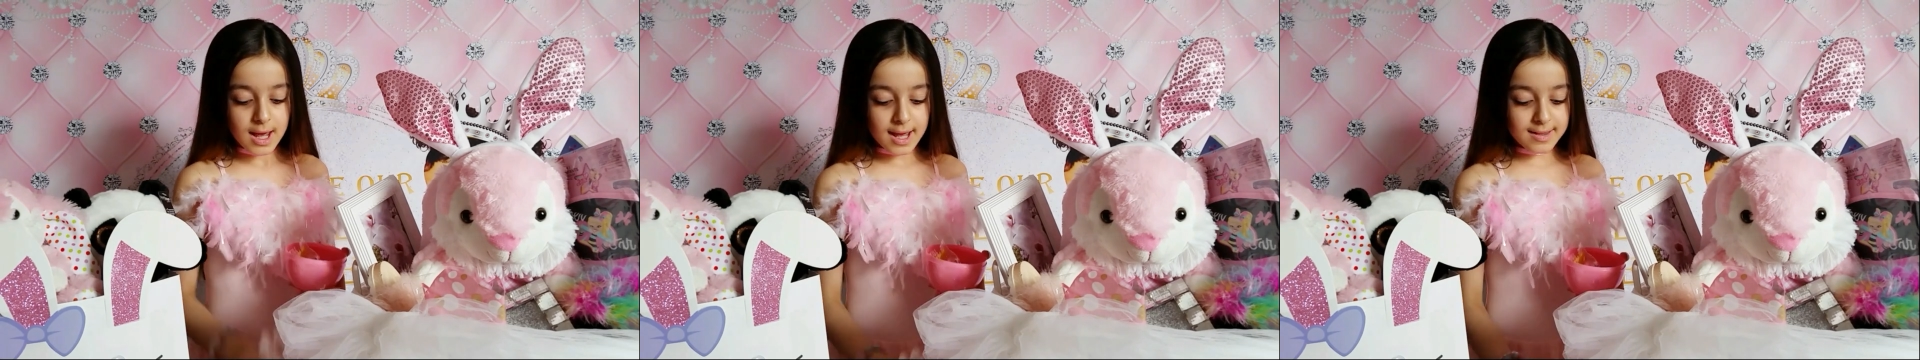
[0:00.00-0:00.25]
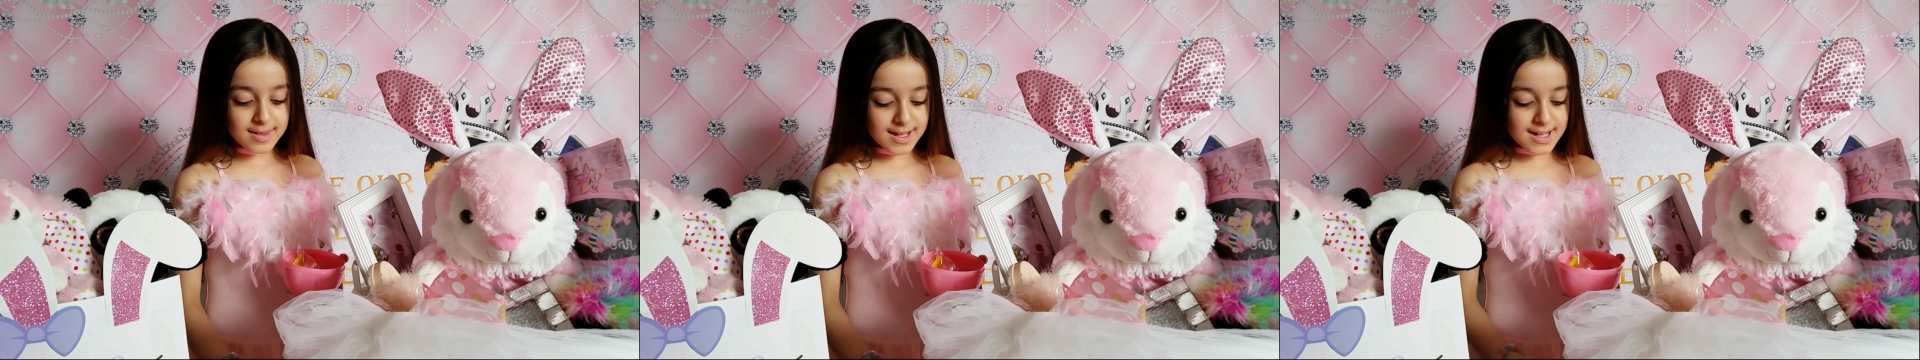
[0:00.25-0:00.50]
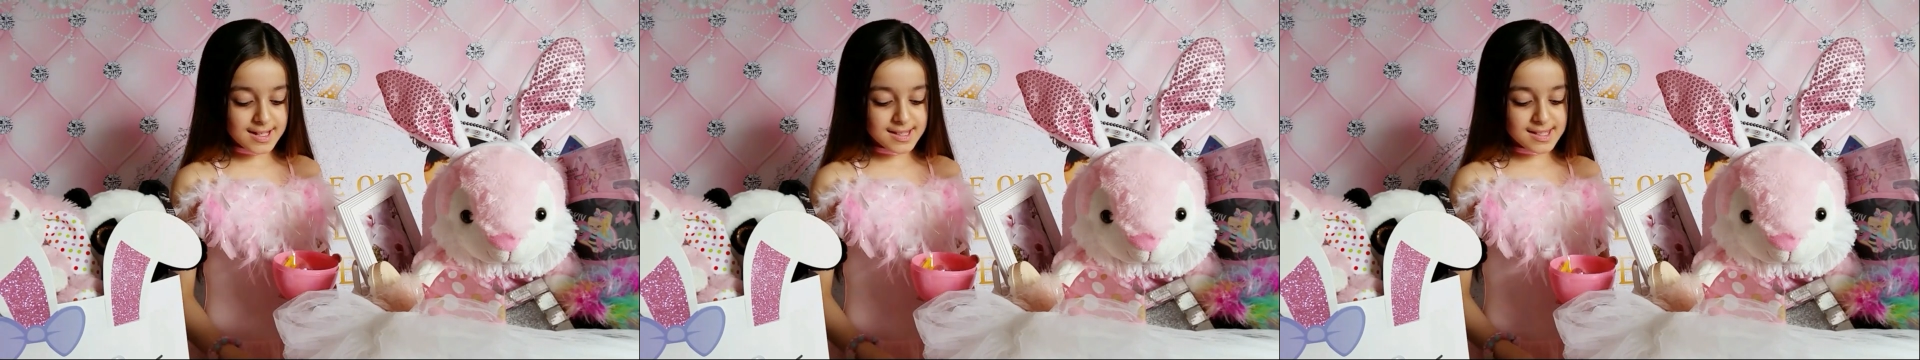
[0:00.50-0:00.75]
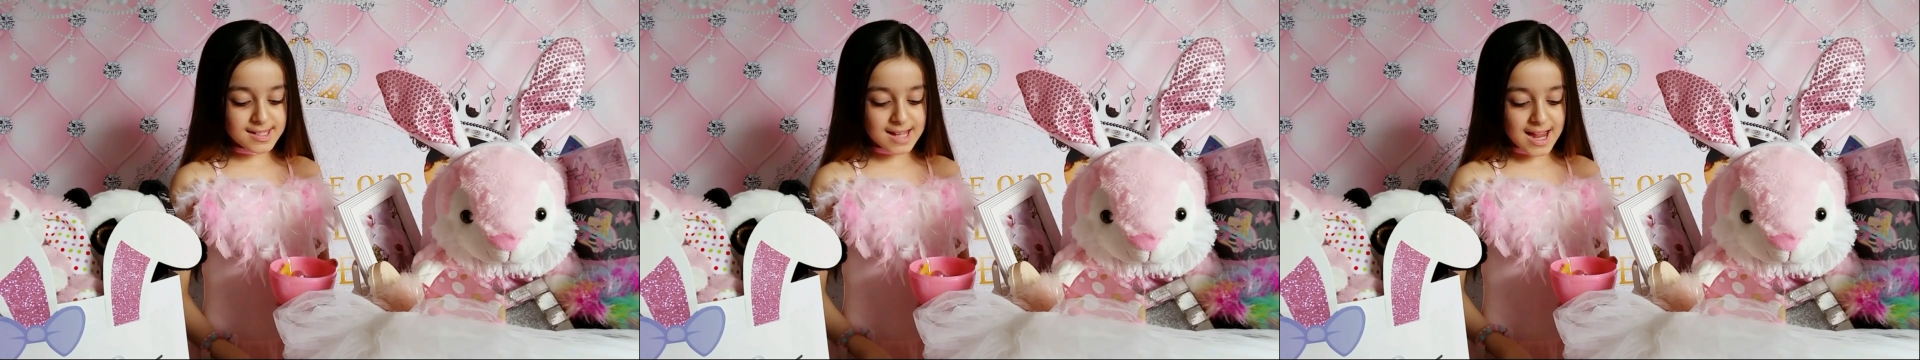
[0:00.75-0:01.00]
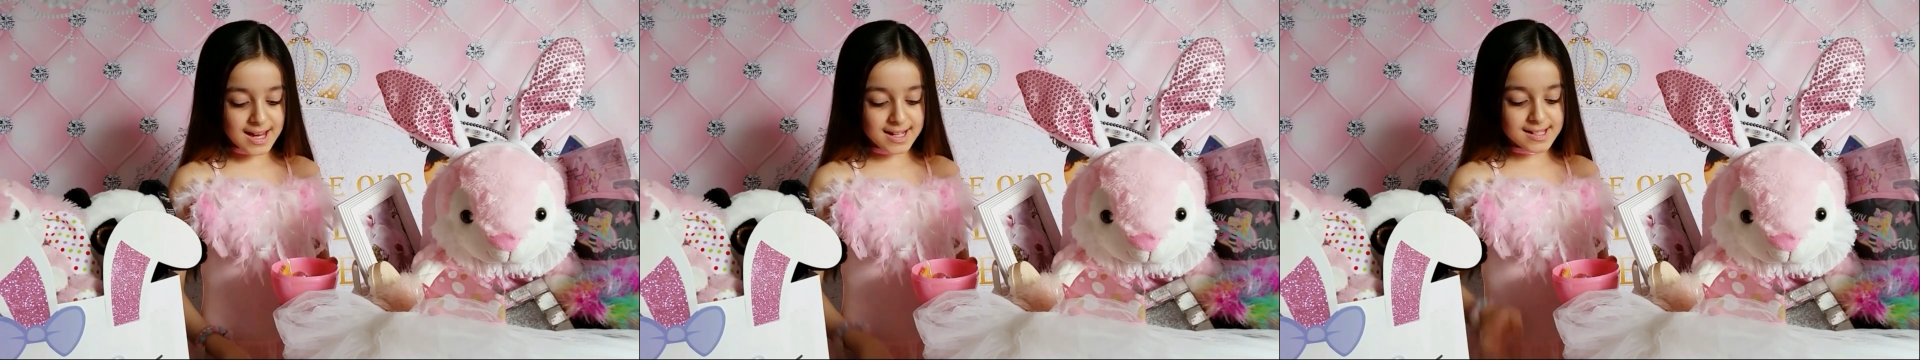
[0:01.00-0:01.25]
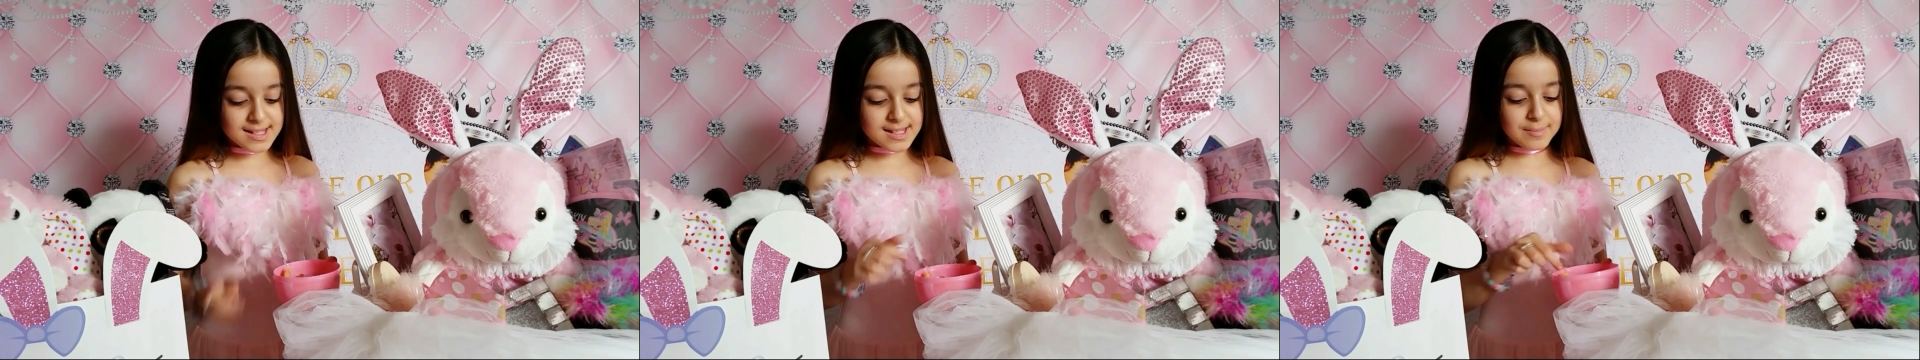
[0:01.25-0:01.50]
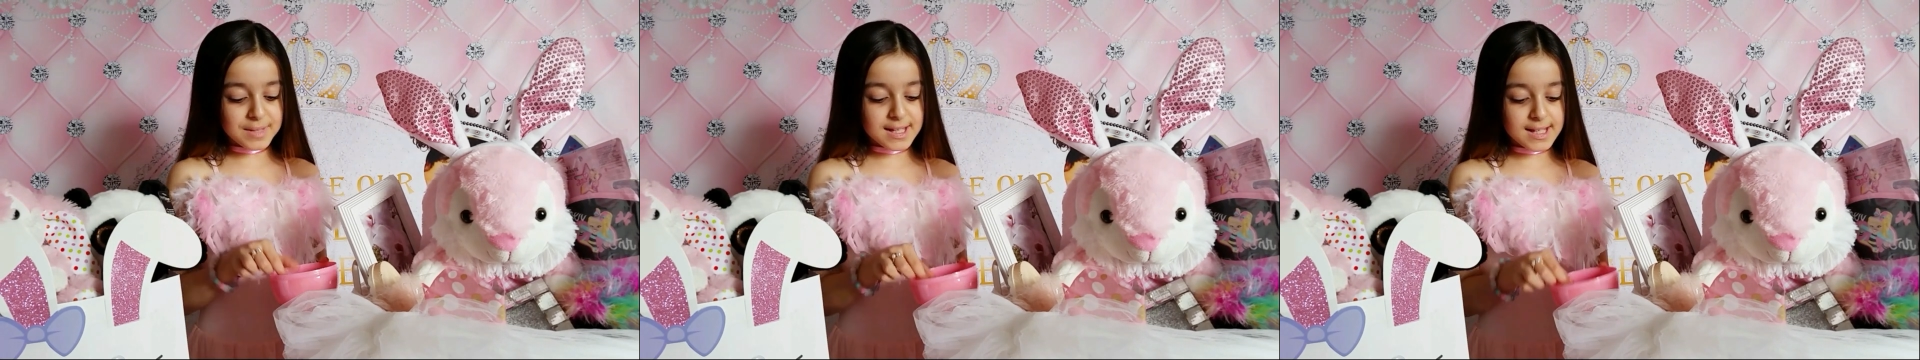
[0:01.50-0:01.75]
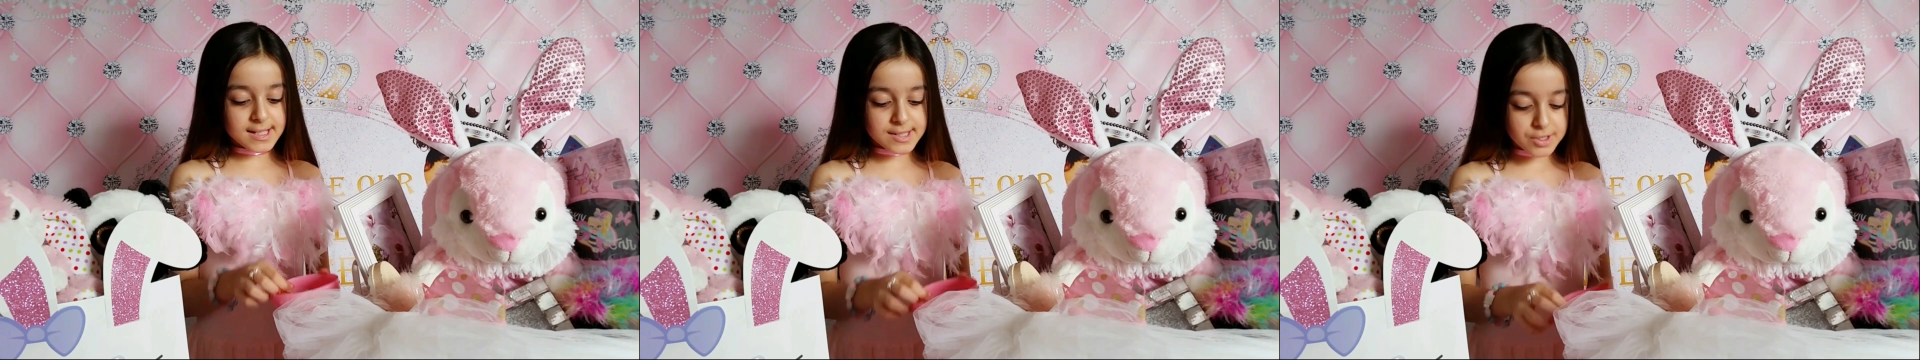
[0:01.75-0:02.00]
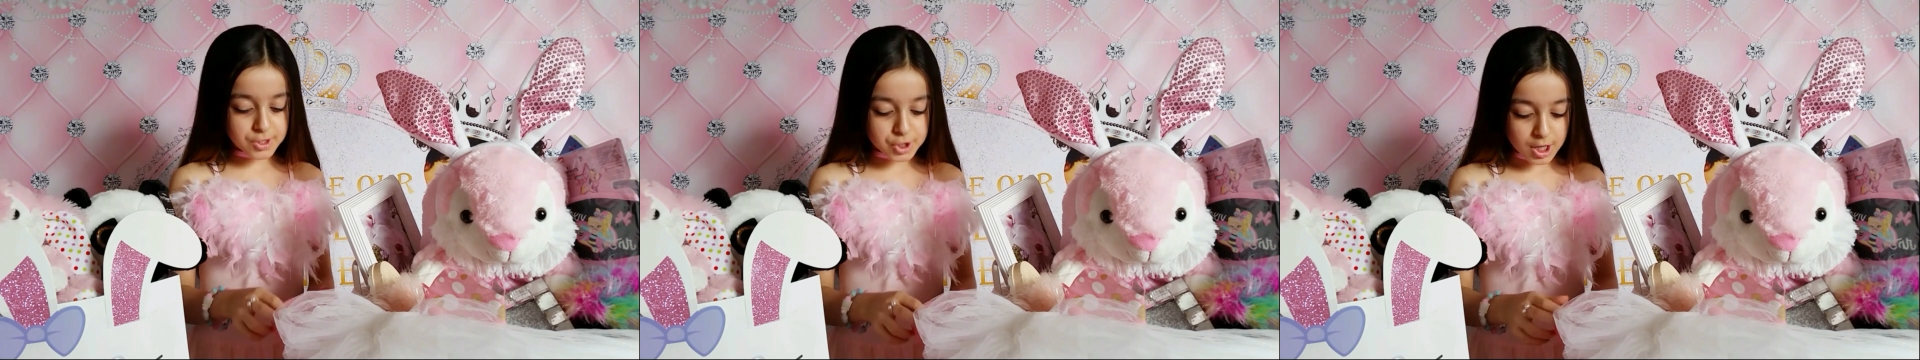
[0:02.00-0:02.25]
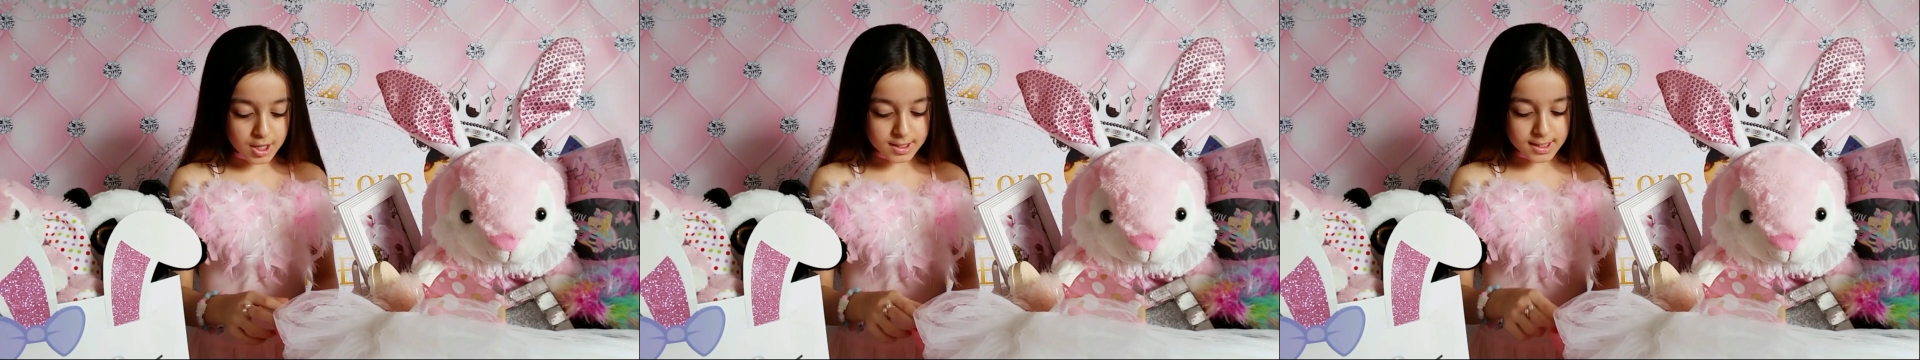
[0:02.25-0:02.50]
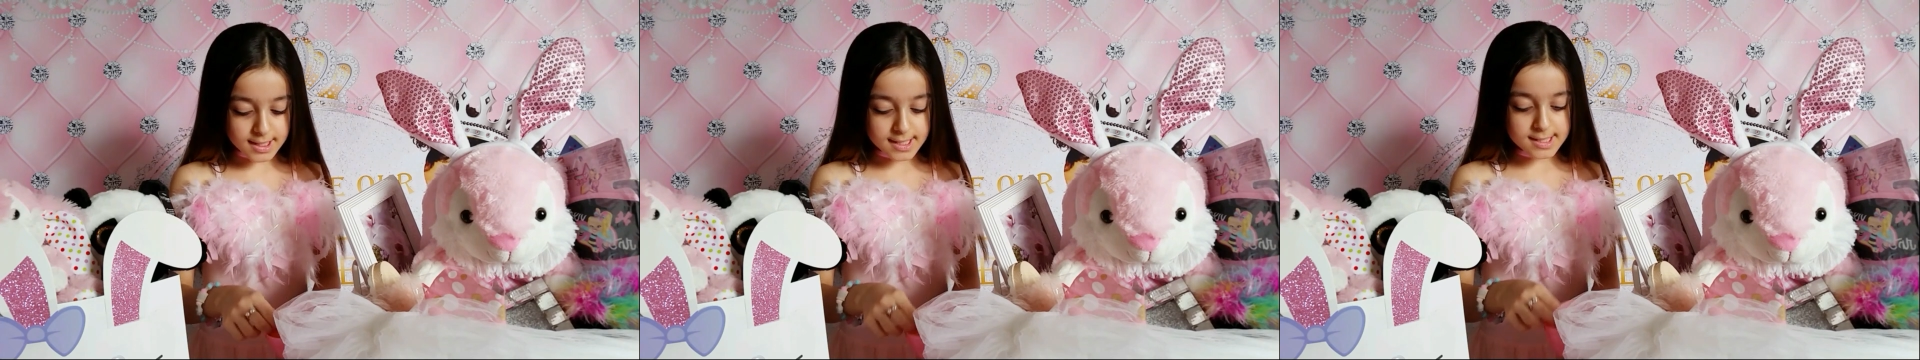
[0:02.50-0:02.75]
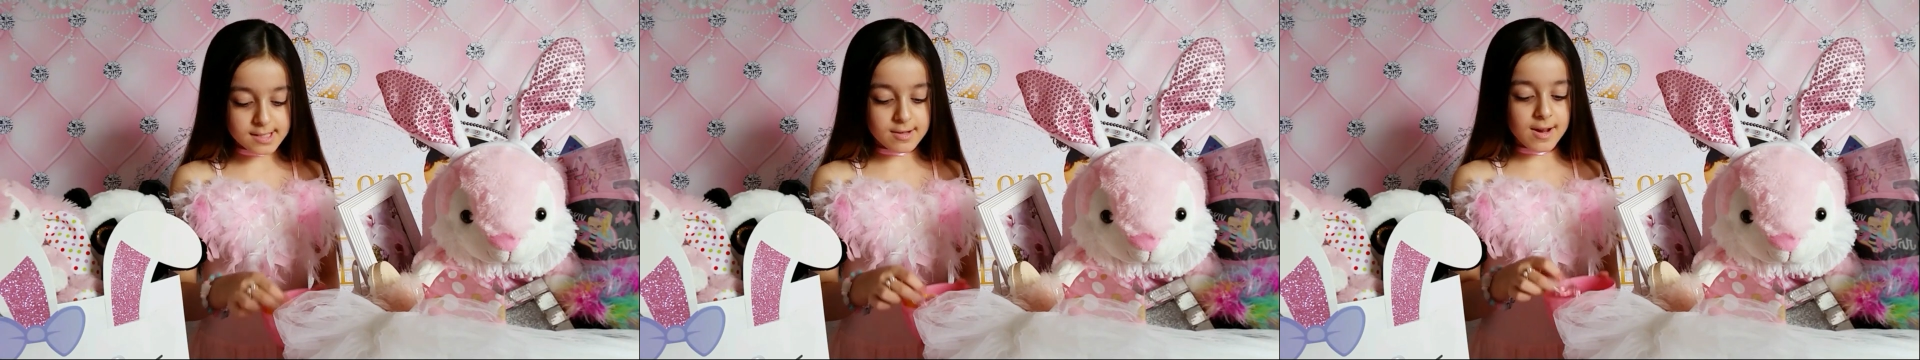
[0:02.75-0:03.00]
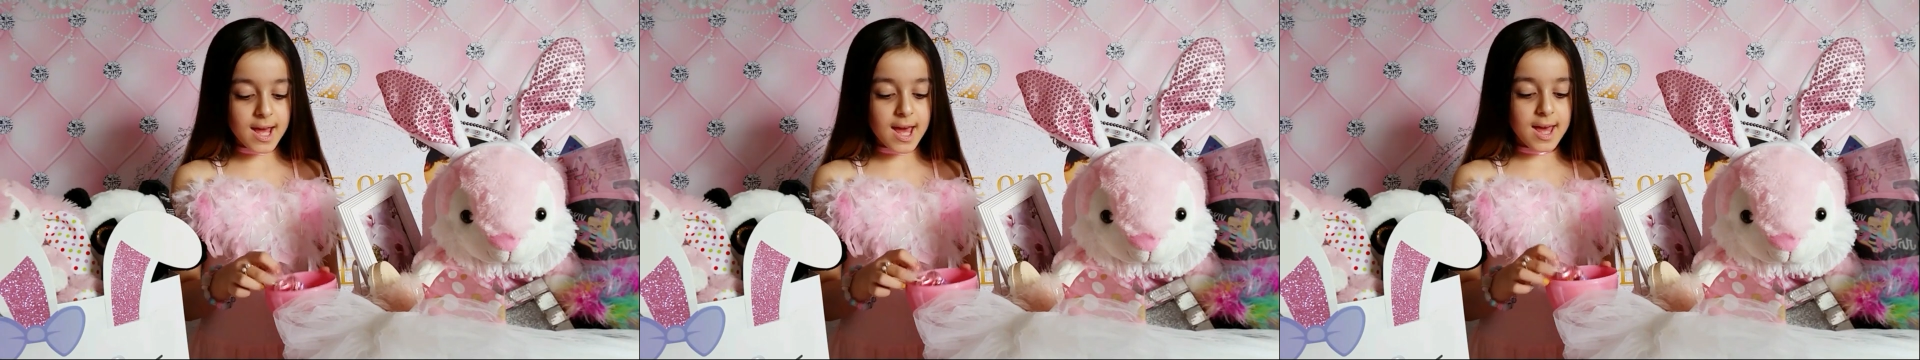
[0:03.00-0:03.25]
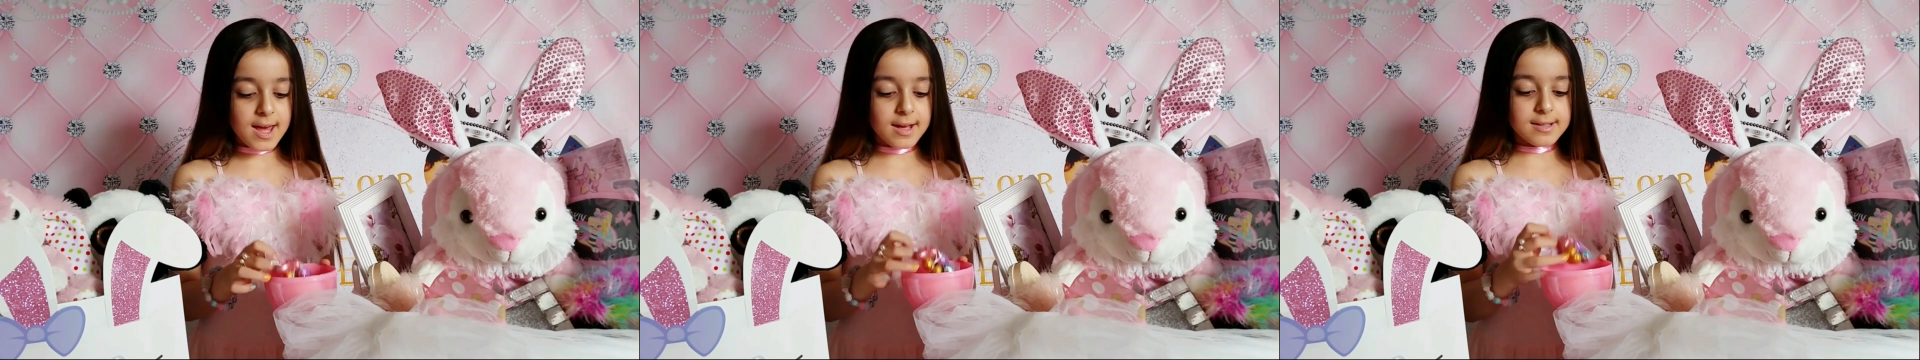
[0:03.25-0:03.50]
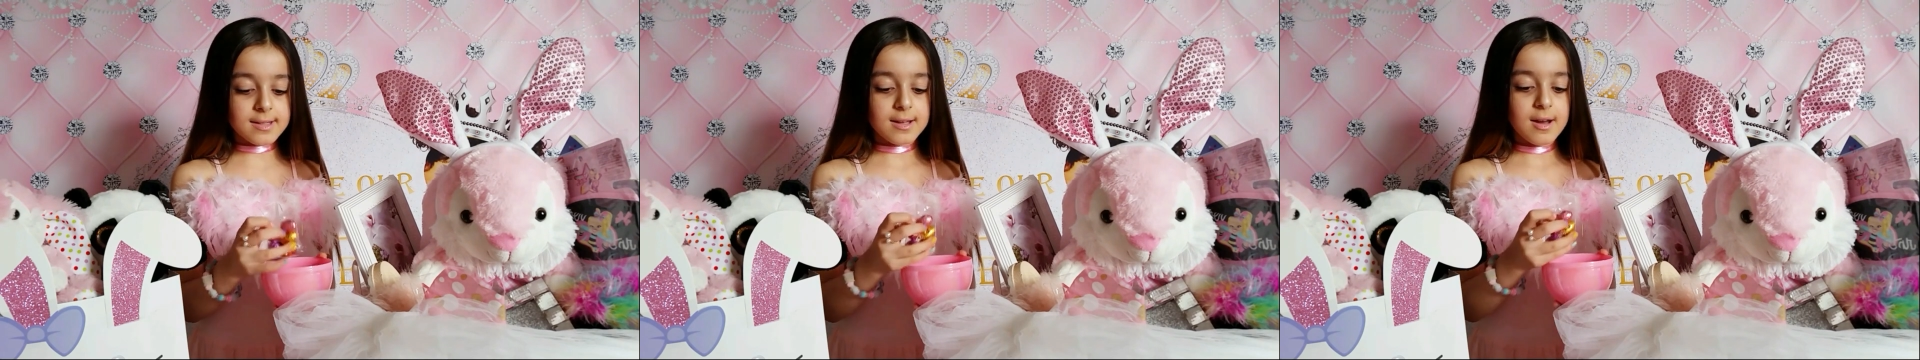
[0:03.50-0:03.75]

And the inside is some Easter chocolate Easter eggs.